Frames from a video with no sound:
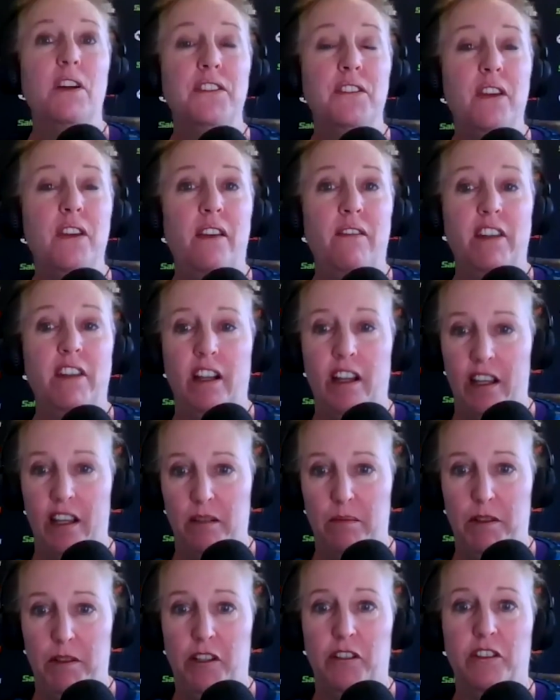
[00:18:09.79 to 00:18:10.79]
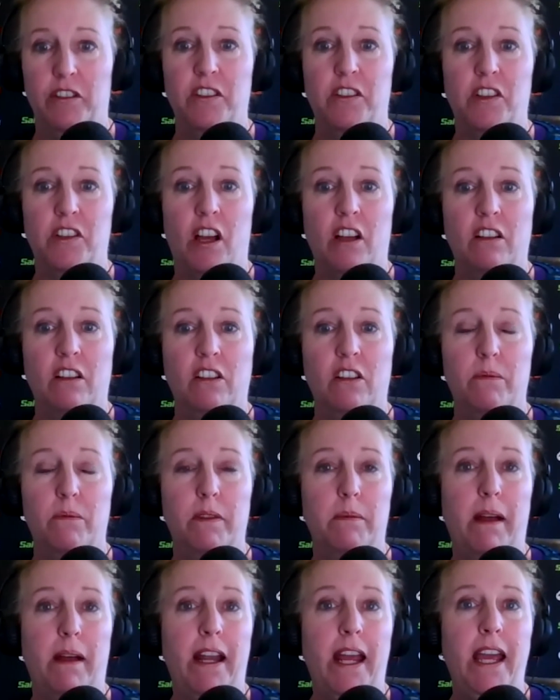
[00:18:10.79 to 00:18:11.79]
also have an item here to talk a mm-hmm. little
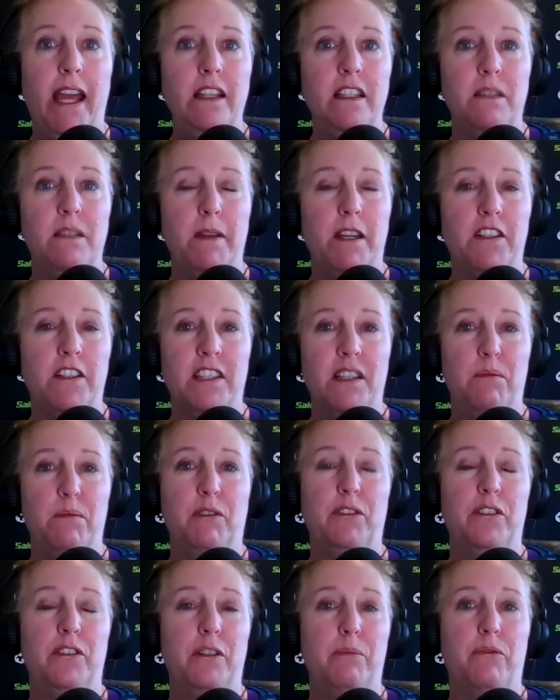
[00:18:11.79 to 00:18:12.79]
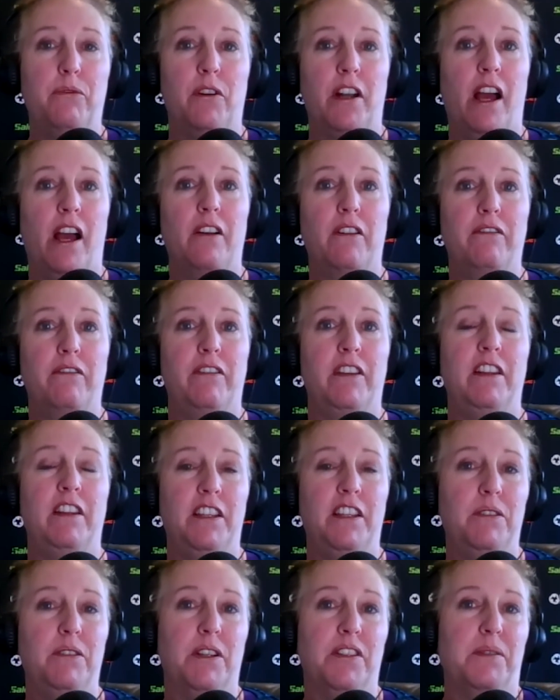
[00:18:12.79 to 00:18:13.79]
bit about hate speech, similar to pornography. The
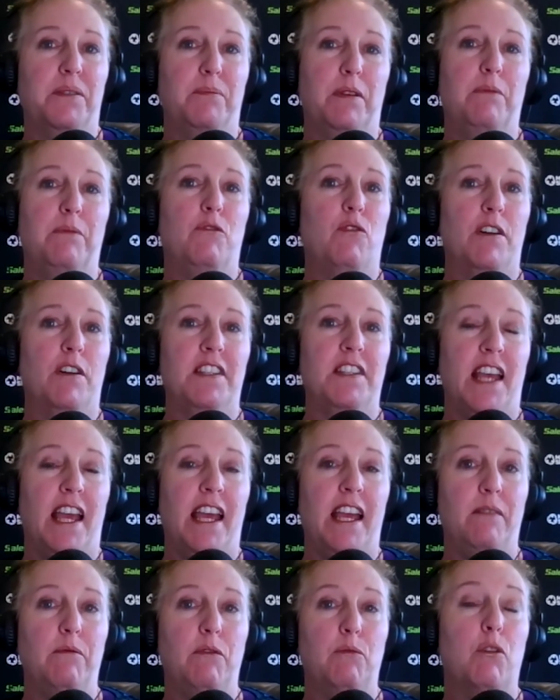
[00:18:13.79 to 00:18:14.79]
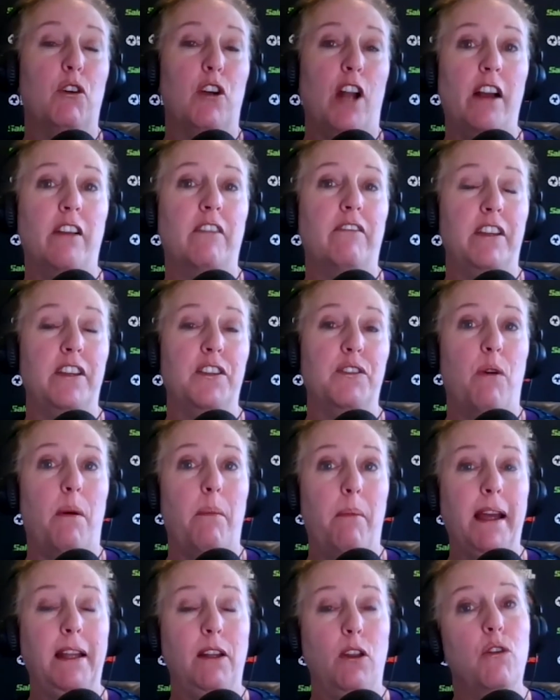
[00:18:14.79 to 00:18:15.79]
U.S. Yeah. Supreme Court saying pornography is
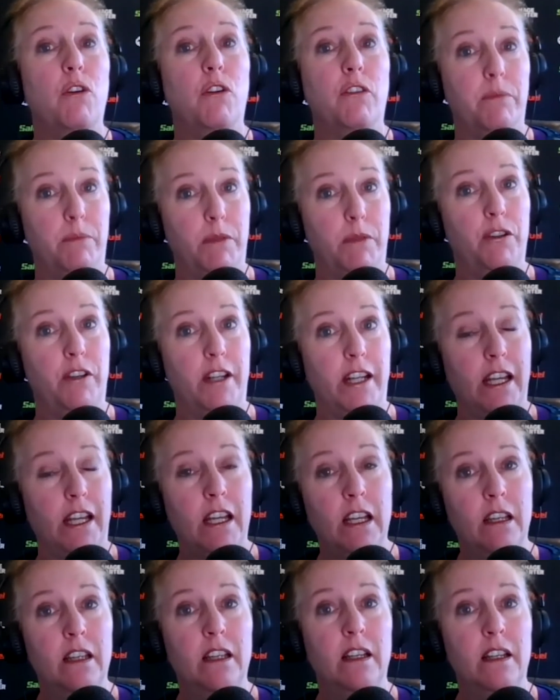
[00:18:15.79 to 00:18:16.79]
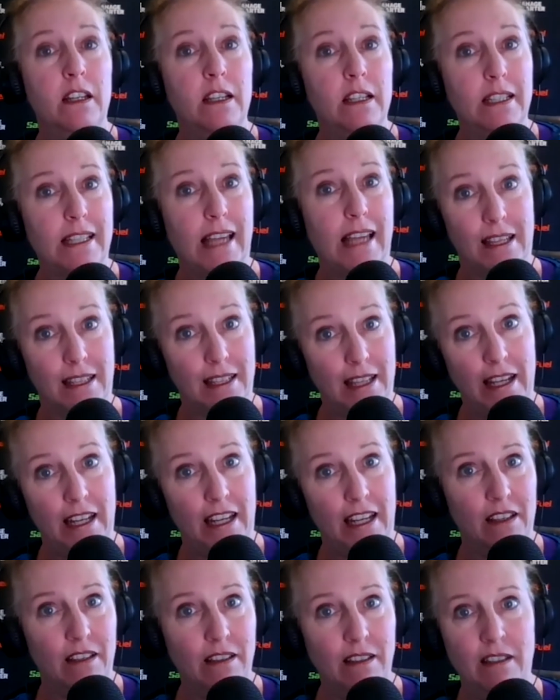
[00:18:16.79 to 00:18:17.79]
what my local community says it
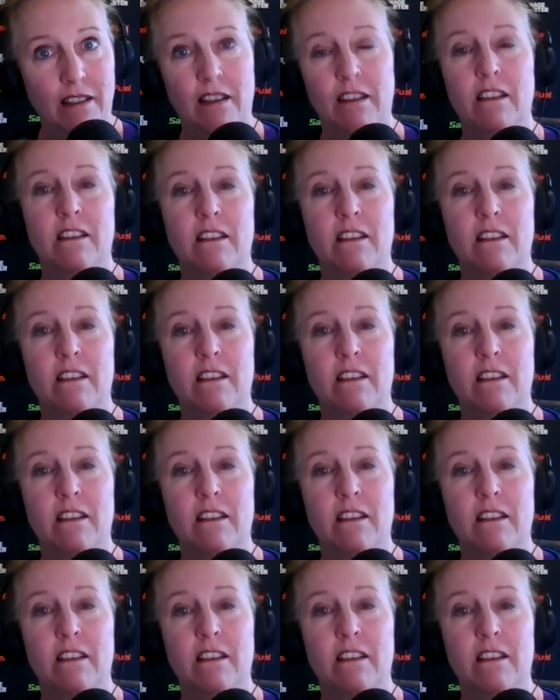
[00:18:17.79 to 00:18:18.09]
is.